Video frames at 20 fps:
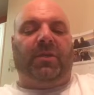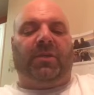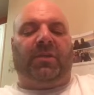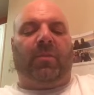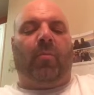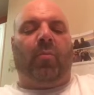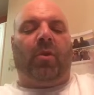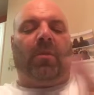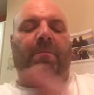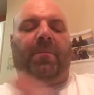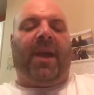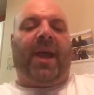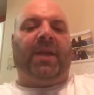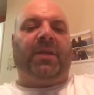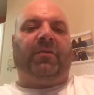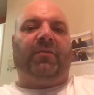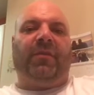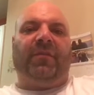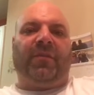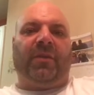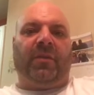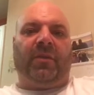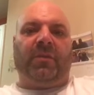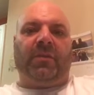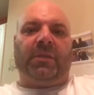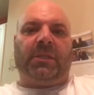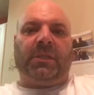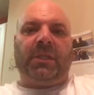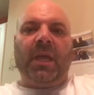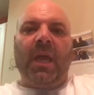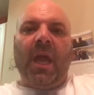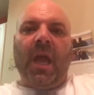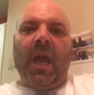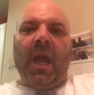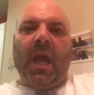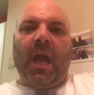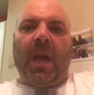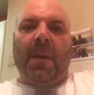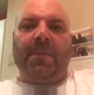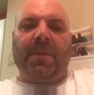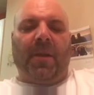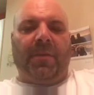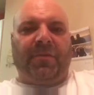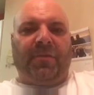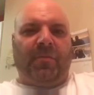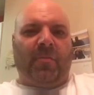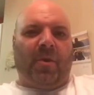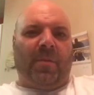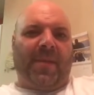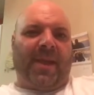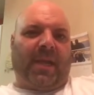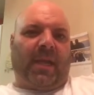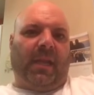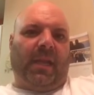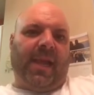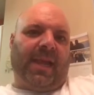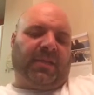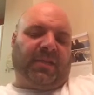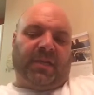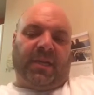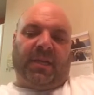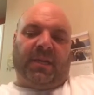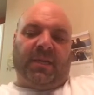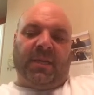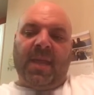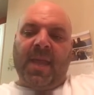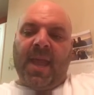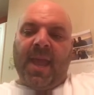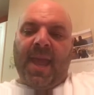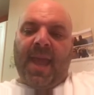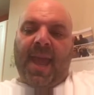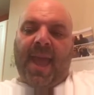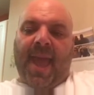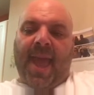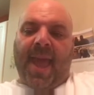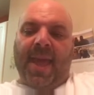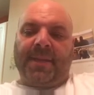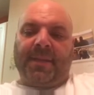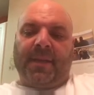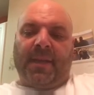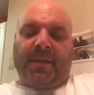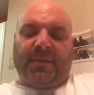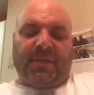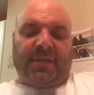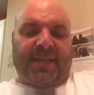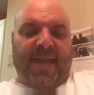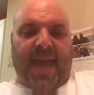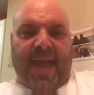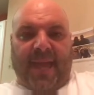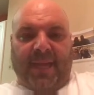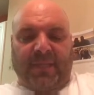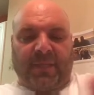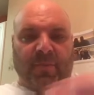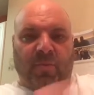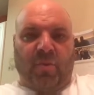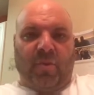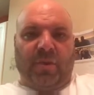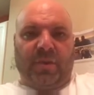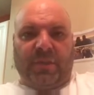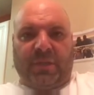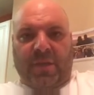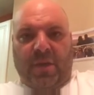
to do some more binder reviews, go through more of my collection, and just hang some more.